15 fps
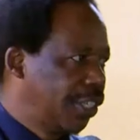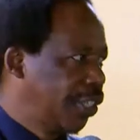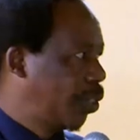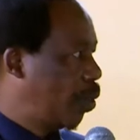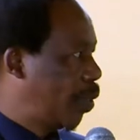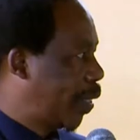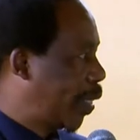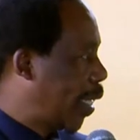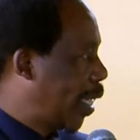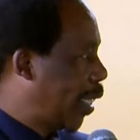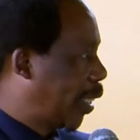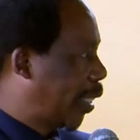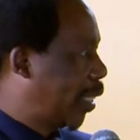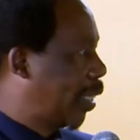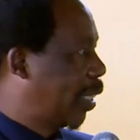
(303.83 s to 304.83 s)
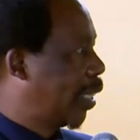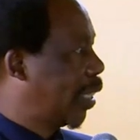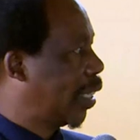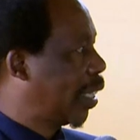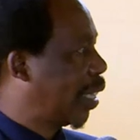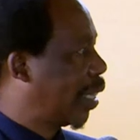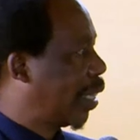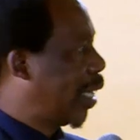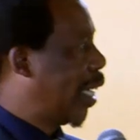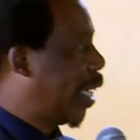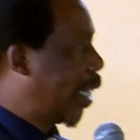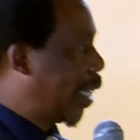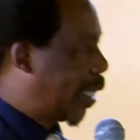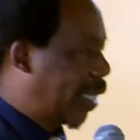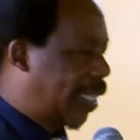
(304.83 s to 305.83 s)
to search
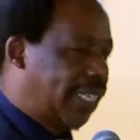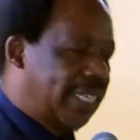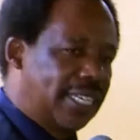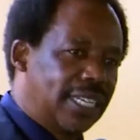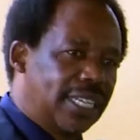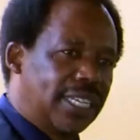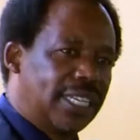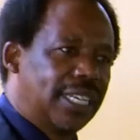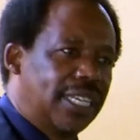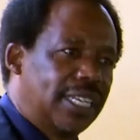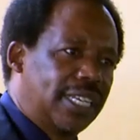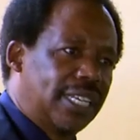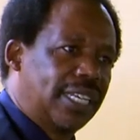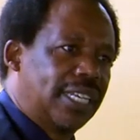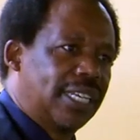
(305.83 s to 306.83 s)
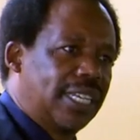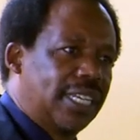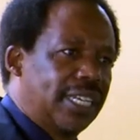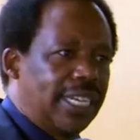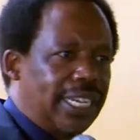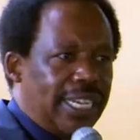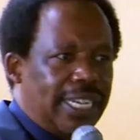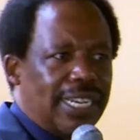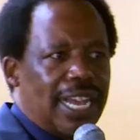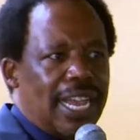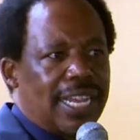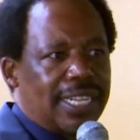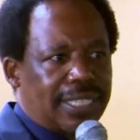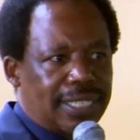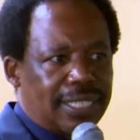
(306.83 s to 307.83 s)
things in
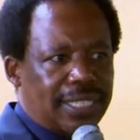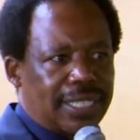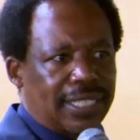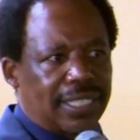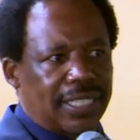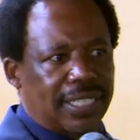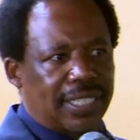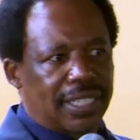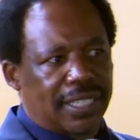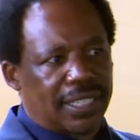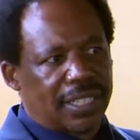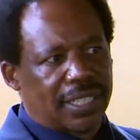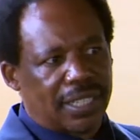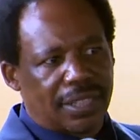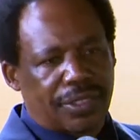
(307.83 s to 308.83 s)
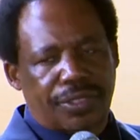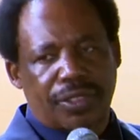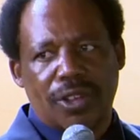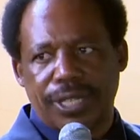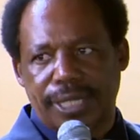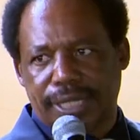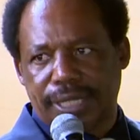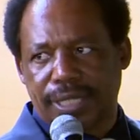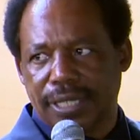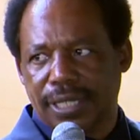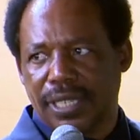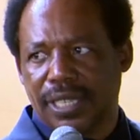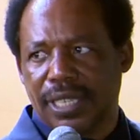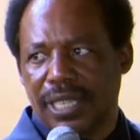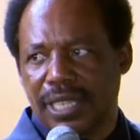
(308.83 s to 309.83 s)
us, thoughts
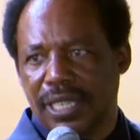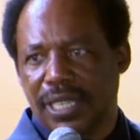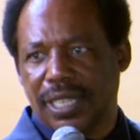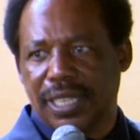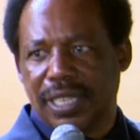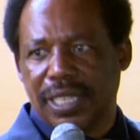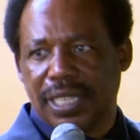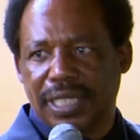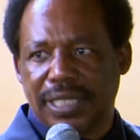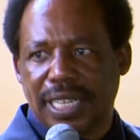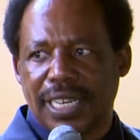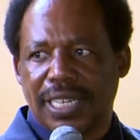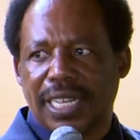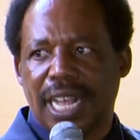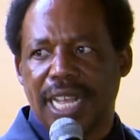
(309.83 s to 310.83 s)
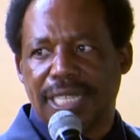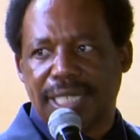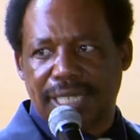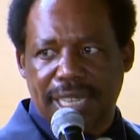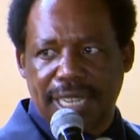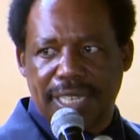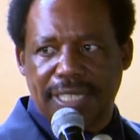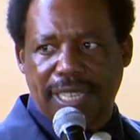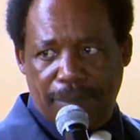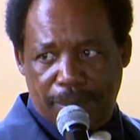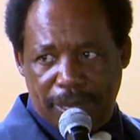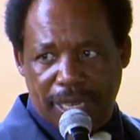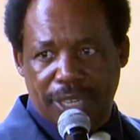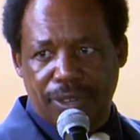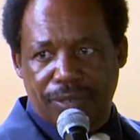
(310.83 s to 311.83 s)
that cancel the
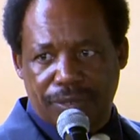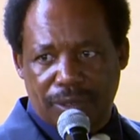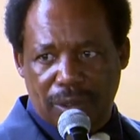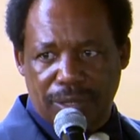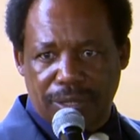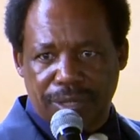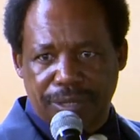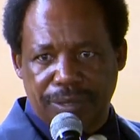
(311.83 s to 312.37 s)
plan of God.